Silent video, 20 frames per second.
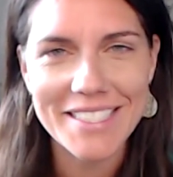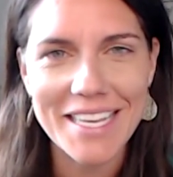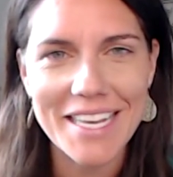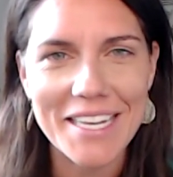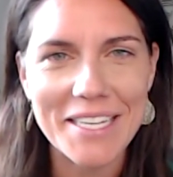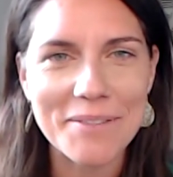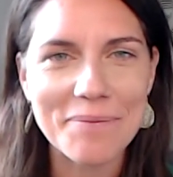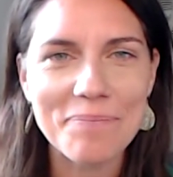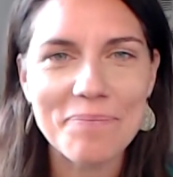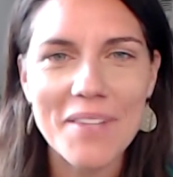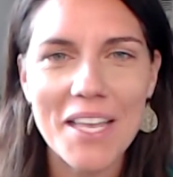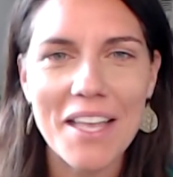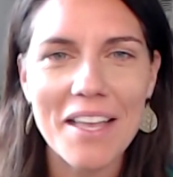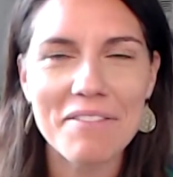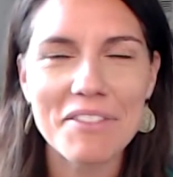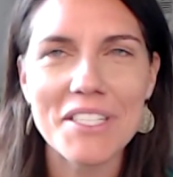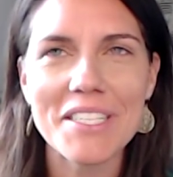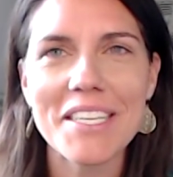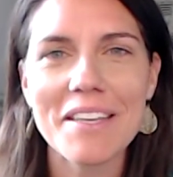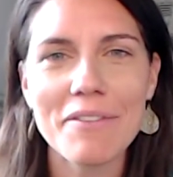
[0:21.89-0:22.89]
I'll have
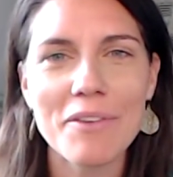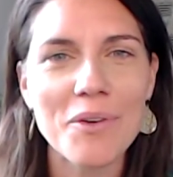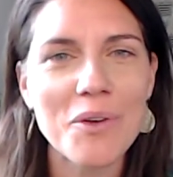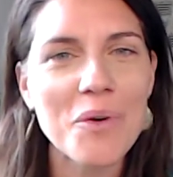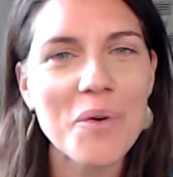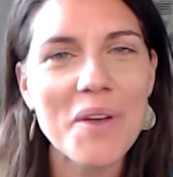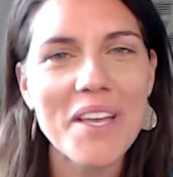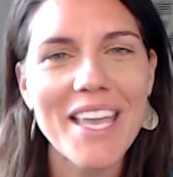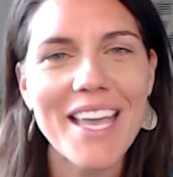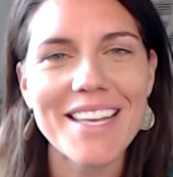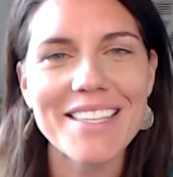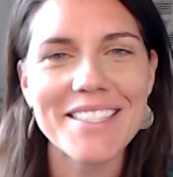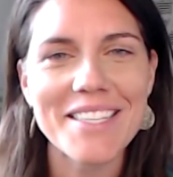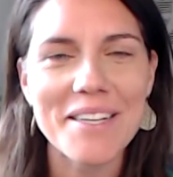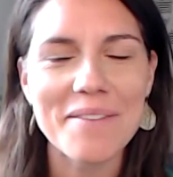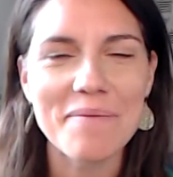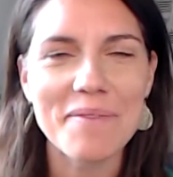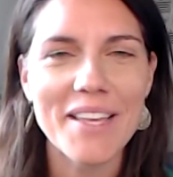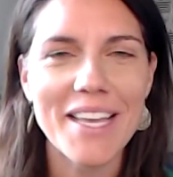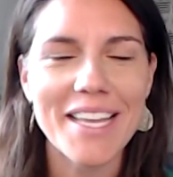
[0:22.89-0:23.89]
to give you a quick heads
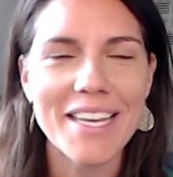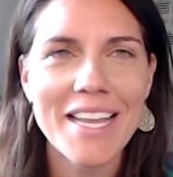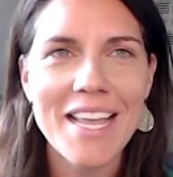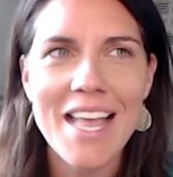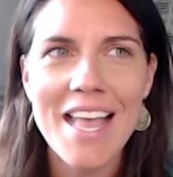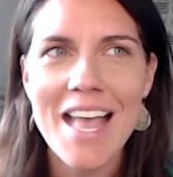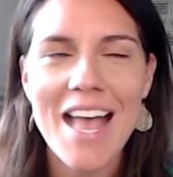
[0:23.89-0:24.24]
up that